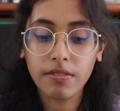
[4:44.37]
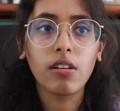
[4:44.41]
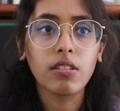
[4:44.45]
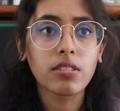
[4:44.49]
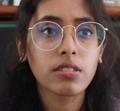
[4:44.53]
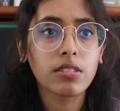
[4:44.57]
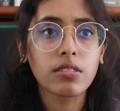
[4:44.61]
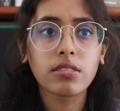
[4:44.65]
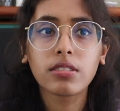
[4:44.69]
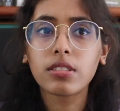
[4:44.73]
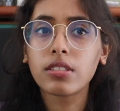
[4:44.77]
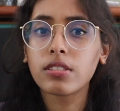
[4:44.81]

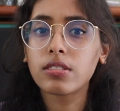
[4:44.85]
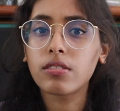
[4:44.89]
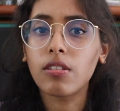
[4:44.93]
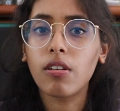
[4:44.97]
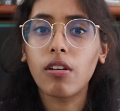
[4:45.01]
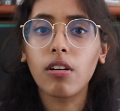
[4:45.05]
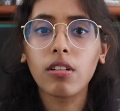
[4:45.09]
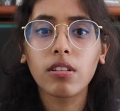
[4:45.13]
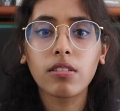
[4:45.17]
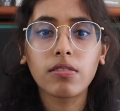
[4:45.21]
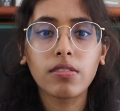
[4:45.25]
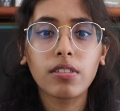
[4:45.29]
Also, since
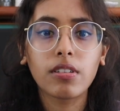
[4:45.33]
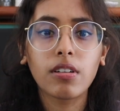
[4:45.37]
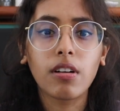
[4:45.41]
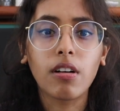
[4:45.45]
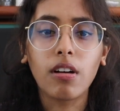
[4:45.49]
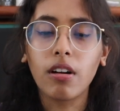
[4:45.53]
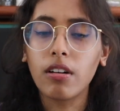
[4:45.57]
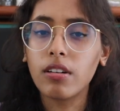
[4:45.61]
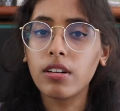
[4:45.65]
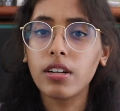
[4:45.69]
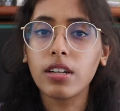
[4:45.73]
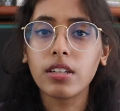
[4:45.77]
all of our
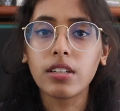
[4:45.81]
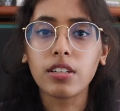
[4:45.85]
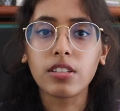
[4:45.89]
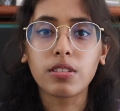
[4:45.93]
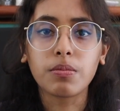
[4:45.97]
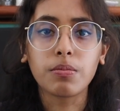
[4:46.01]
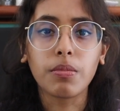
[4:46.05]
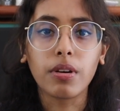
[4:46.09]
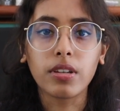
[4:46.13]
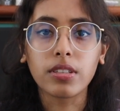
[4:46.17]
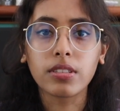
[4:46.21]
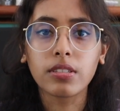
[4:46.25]
heart and
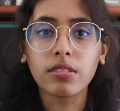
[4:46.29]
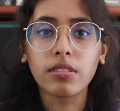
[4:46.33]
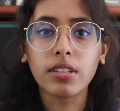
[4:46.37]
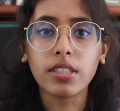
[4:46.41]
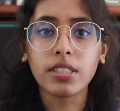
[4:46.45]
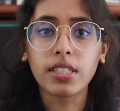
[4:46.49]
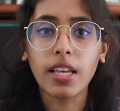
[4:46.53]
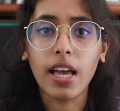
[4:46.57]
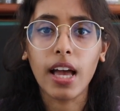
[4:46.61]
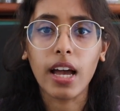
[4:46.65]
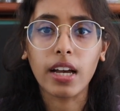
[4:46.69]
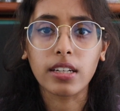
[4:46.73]
its muscle
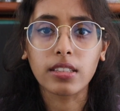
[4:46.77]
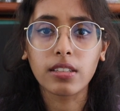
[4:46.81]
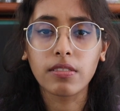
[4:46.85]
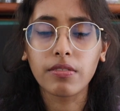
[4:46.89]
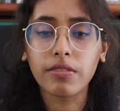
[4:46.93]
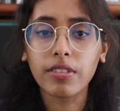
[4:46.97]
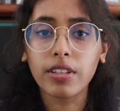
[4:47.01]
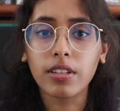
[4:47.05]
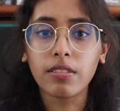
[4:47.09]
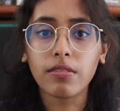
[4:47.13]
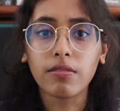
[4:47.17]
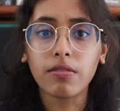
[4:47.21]
is
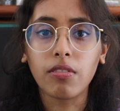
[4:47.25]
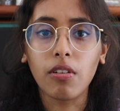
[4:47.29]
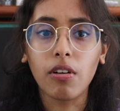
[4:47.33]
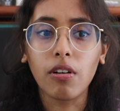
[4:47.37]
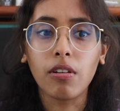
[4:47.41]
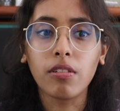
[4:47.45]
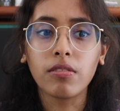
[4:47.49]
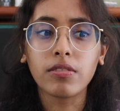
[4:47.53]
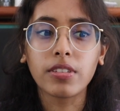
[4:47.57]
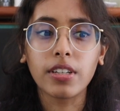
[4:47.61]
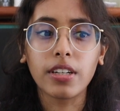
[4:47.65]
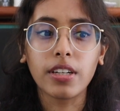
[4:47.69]
actively
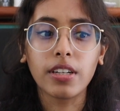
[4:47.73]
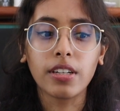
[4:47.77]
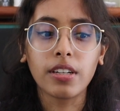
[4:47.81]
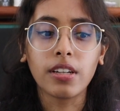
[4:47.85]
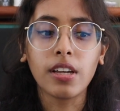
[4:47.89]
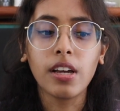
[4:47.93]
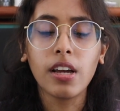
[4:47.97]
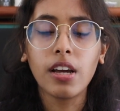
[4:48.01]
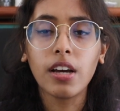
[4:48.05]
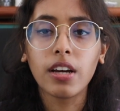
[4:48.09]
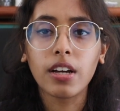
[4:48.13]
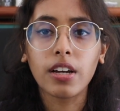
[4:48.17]
involved in
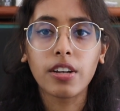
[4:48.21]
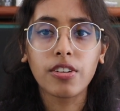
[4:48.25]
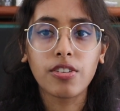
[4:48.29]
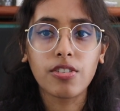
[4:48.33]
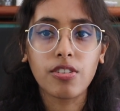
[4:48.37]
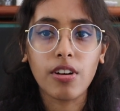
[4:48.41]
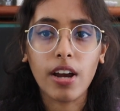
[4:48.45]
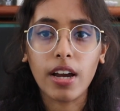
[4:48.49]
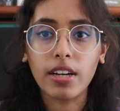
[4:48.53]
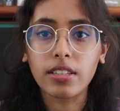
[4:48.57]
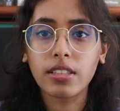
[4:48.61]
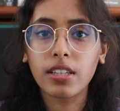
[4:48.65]

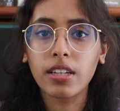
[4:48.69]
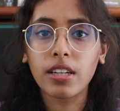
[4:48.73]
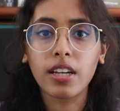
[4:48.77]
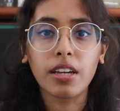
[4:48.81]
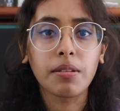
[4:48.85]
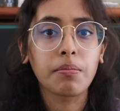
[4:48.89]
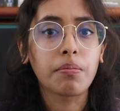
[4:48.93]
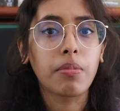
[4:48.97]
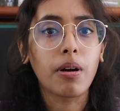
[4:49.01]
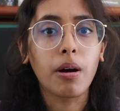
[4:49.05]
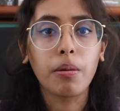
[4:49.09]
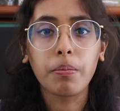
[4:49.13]
contracting
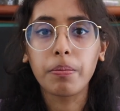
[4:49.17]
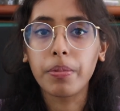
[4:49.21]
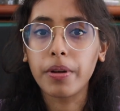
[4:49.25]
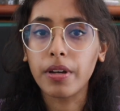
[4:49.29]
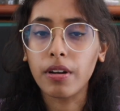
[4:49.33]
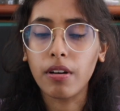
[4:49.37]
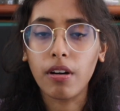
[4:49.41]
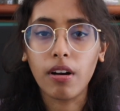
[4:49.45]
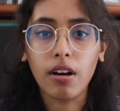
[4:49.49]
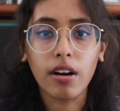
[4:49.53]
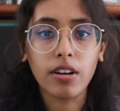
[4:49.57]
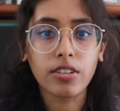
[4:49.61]
and
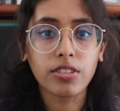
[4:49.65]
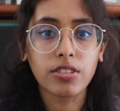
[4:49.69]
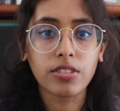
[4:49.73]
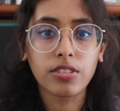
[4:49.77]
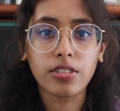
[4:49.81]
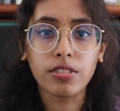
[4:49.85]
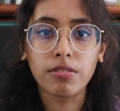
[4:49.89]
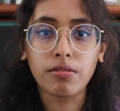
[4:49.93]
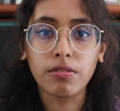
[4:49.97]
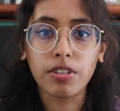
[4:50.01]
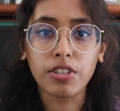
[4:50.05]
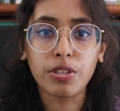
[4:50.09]
pumping
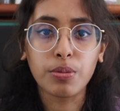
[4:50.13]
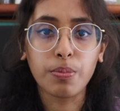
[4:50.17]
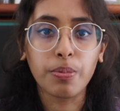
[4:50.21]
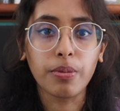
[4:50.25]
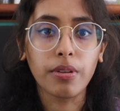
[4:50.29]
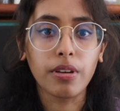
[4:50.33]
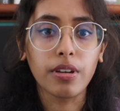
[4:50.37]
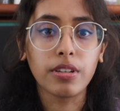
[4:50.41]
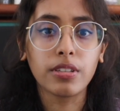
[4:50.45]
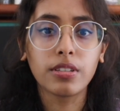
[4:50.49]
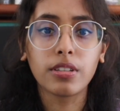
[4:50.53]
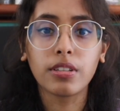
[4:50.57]
oxygen-rich
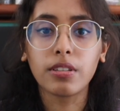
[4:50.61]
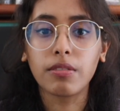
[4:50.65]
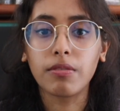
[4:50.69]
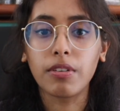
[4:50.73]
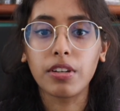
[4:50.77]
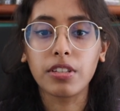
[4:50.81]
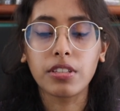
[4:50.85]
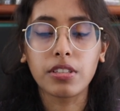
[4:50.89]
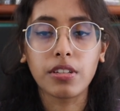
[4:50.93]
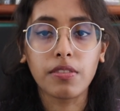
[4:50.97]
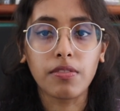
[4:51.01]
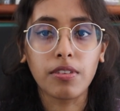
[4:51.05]
blood to the
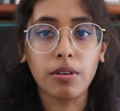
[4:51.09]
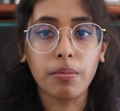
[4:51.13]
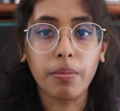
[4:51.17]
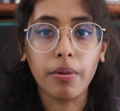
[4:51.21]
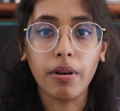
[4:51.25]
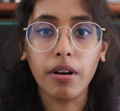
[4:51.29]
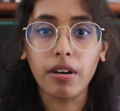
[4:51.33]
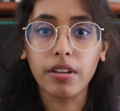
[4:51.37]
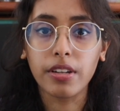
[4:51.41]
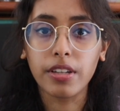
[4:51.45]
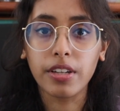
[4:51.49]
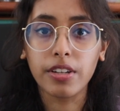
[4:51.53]
rest of our
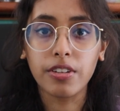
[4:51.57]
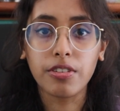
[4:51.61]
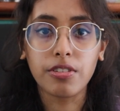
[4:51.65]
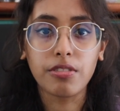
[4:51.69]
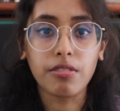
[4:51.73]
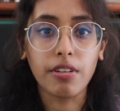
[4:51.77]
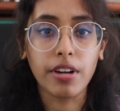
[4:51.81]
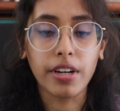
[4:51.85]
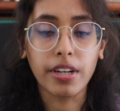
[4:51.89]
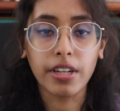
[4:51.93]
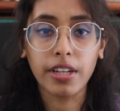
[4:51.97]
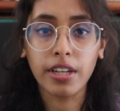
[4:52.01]
body and
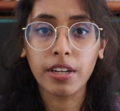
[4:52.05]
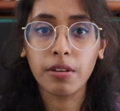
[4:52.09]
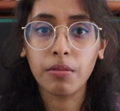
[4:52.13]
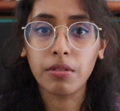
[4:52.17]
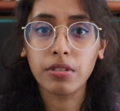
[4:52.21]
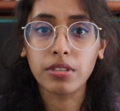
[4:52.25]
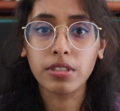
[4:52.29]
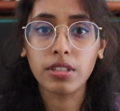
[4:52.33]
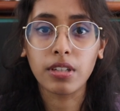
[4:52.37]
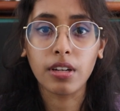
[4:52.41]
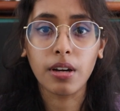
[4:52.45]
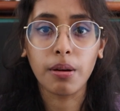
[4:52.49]
draining it
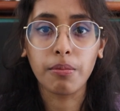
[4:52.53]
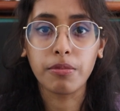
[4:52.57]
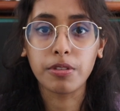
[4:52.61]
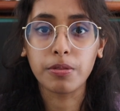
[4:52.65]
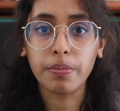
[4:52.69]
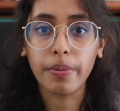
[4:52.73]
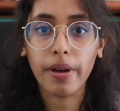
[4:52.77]
once it comes